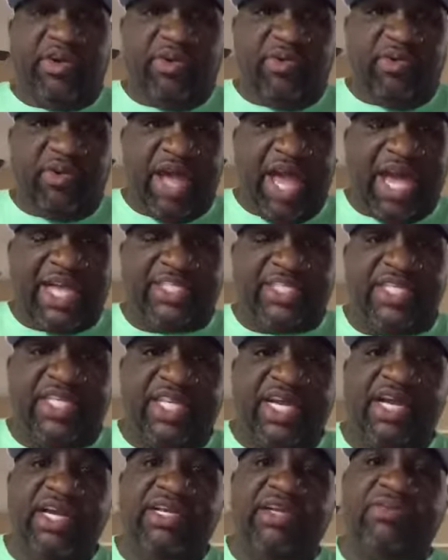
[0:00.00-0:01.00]
As a
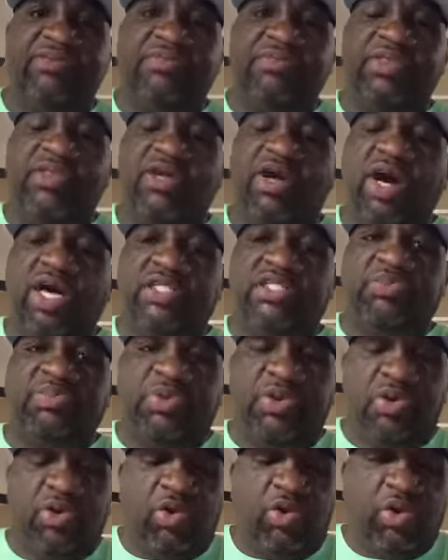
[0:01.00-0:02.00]
young
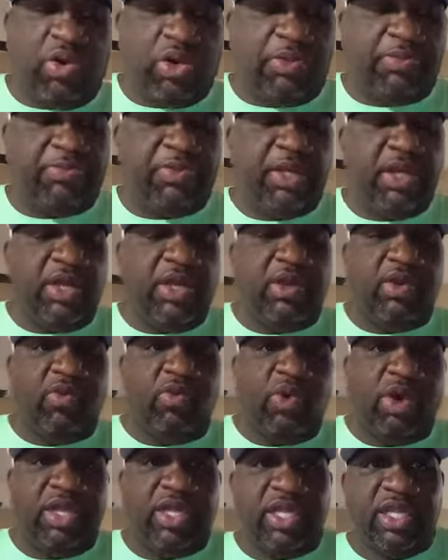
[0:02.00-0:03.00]
entrepreneur,
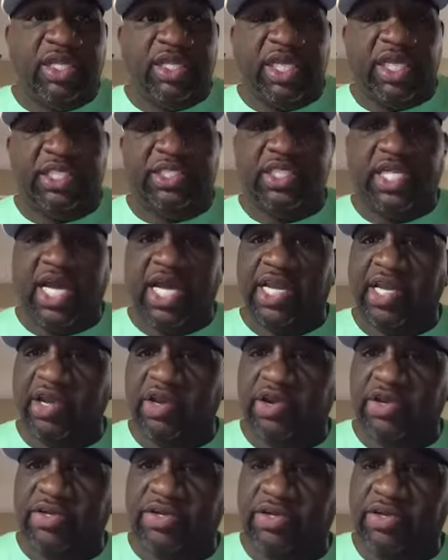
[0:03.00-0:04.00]
one of the things that I
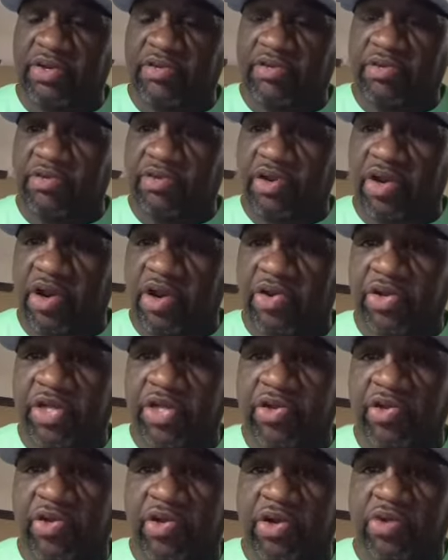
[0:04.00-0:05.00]
learned early
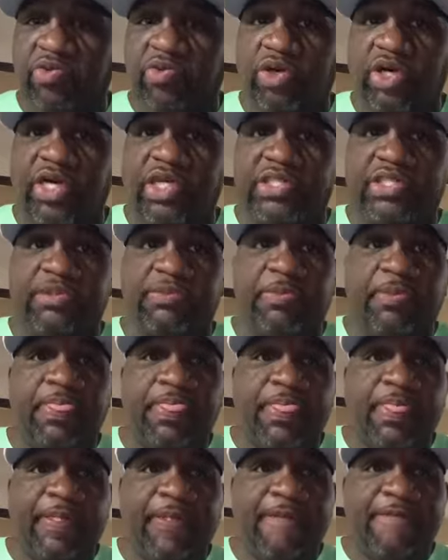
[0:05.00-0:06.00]
on was
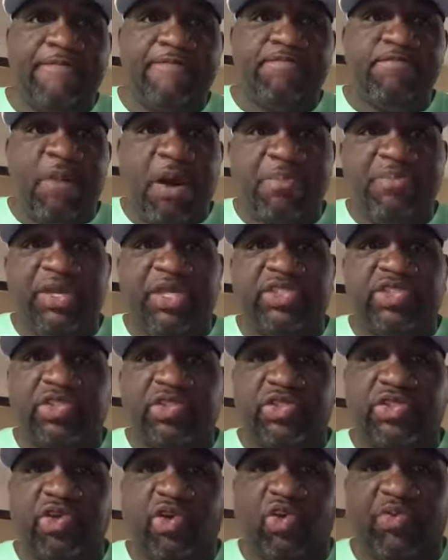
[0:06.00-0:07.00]
my mentor
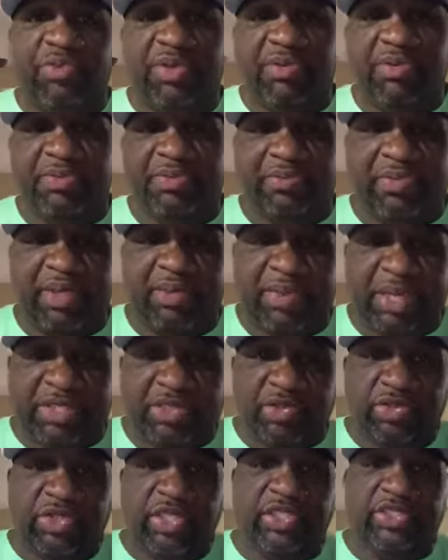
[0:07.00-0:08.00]
told me, my
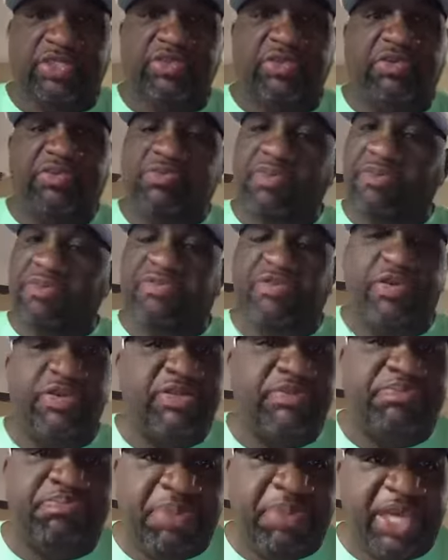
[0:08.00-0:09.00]
first
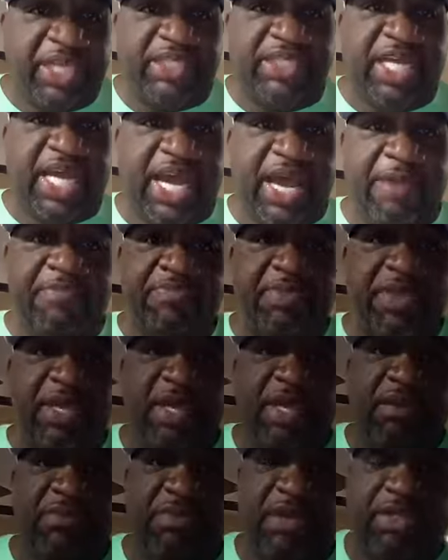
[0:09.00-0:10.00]
big time
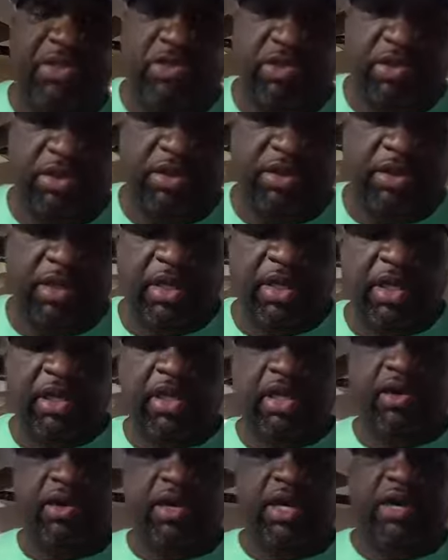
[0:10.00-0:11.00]
mentor
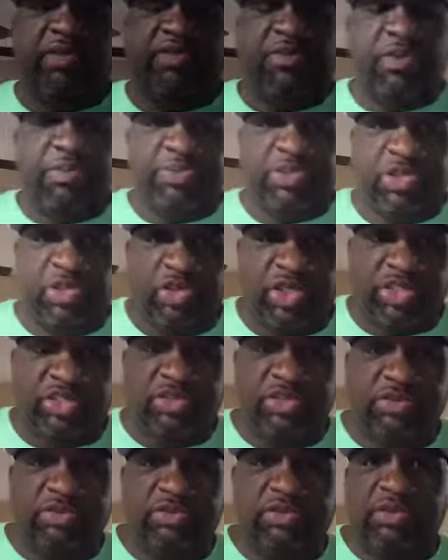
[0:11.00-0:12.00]
from a
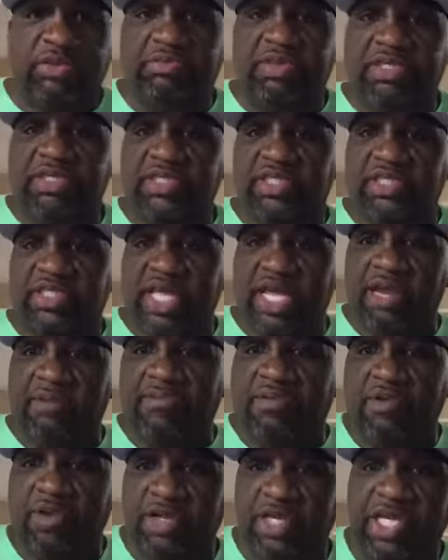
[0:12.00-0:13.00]
traditional business
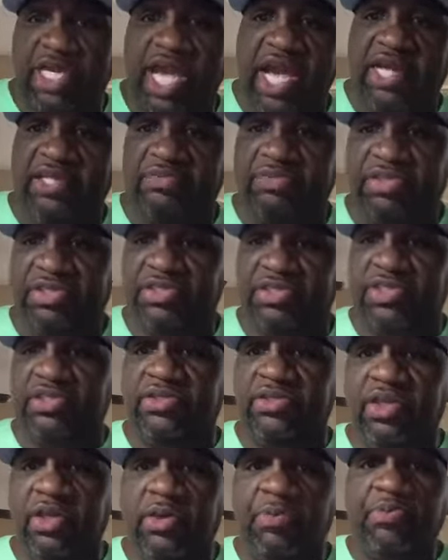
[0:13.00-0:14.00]
standpoint, he asked me, he
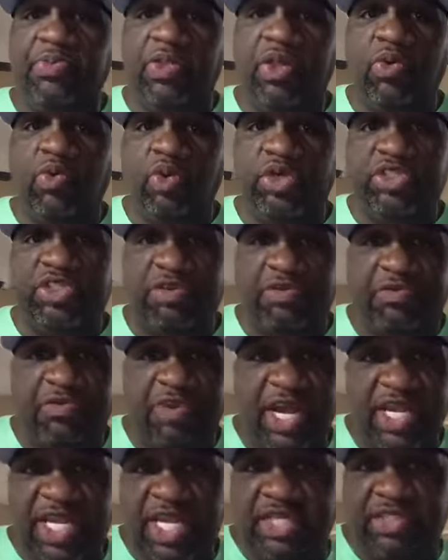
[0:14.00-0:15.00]
says, what's your
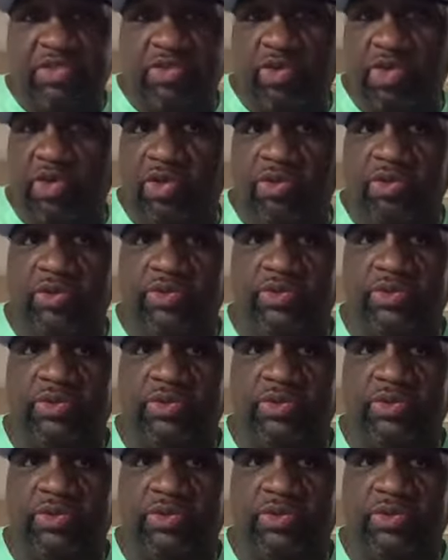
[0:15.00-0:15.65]
financial goals?